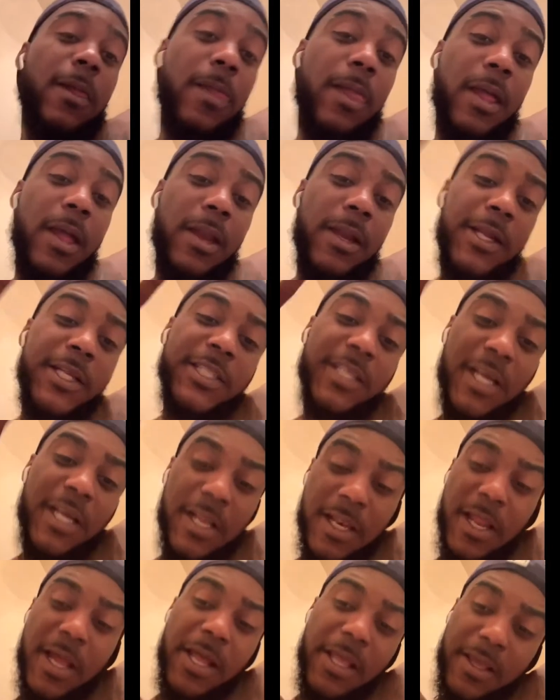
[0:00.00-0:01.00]
I need y'all to
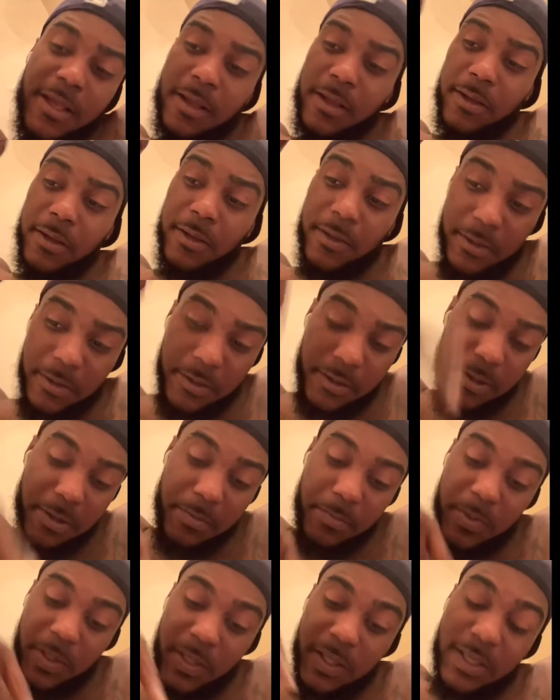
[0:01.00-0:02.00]
like,
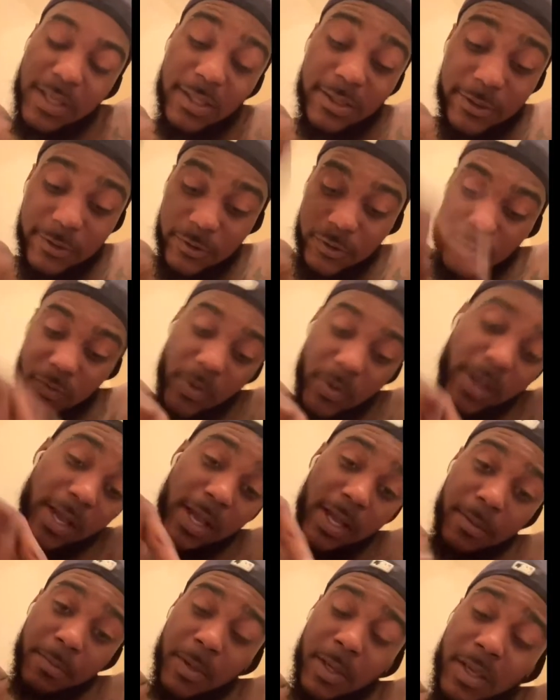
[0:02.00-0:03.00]
comment, and
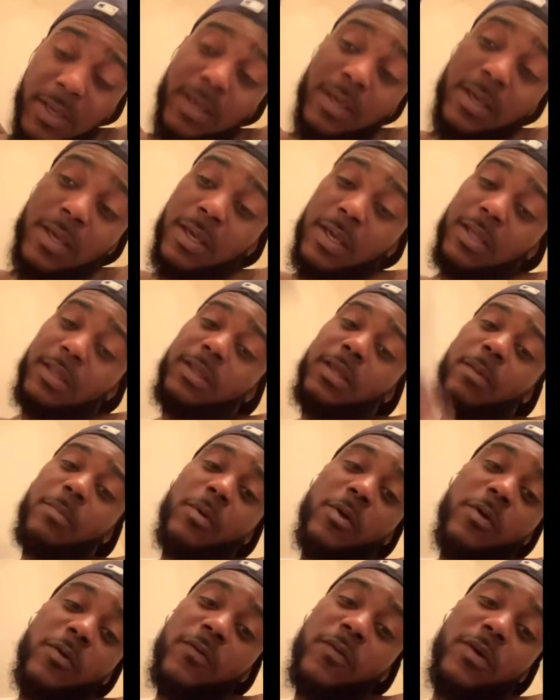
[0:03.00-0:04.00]
subscribe. Hit that
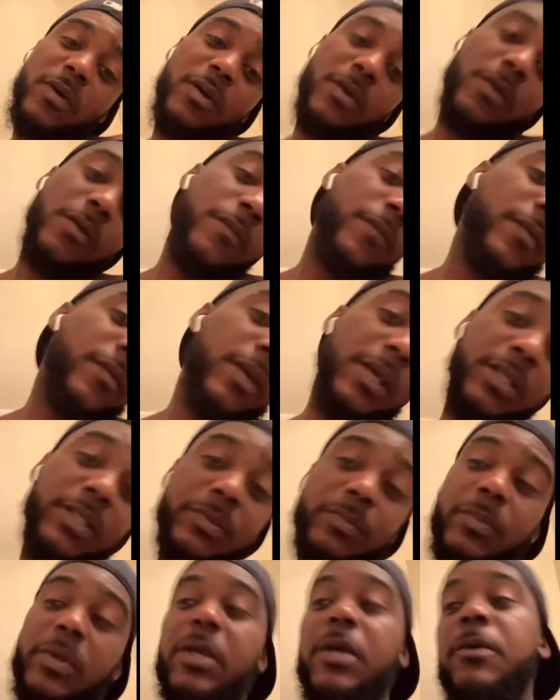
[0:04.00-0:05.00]
motherfucking notification
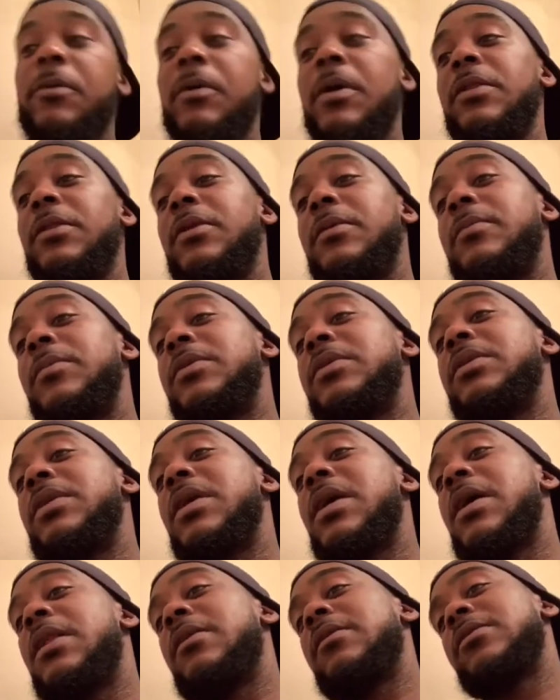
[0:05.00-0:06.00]
bell right there
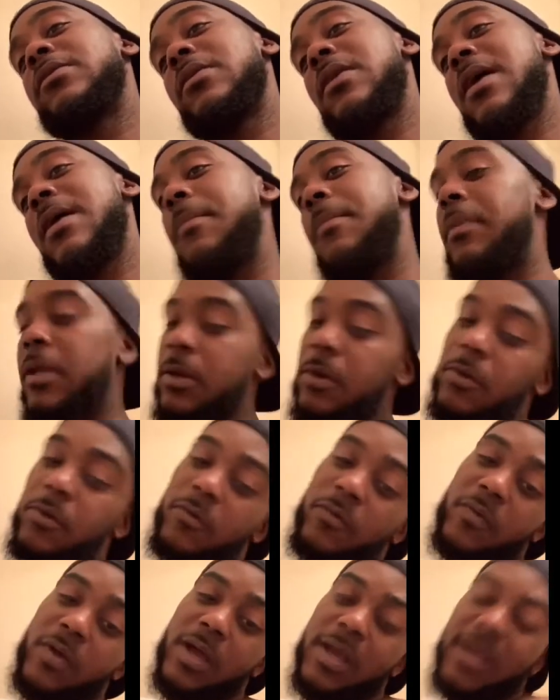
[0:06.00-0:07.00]
beside it so y'all be
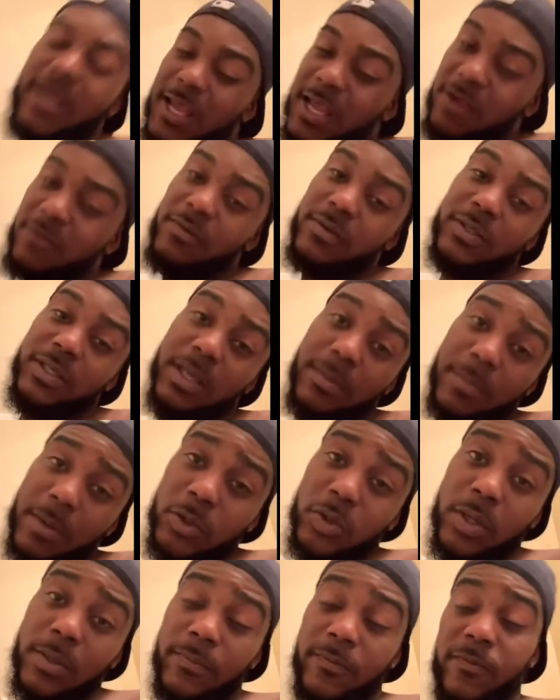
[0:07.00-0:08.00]
notified every time I
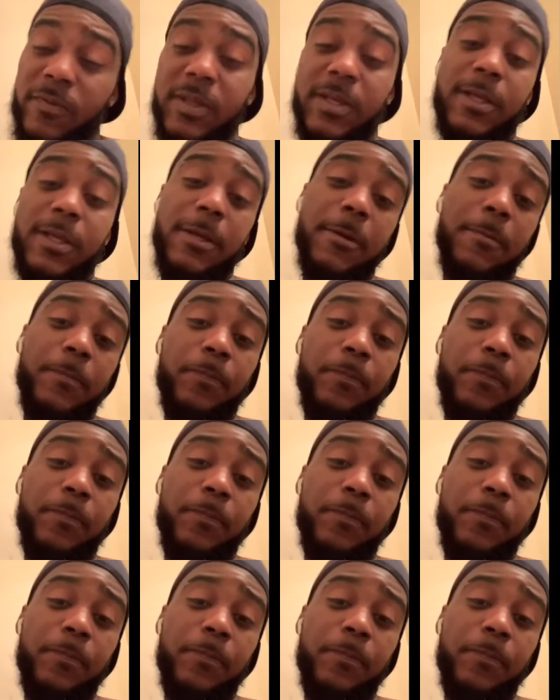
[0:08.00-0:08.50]
drop a video.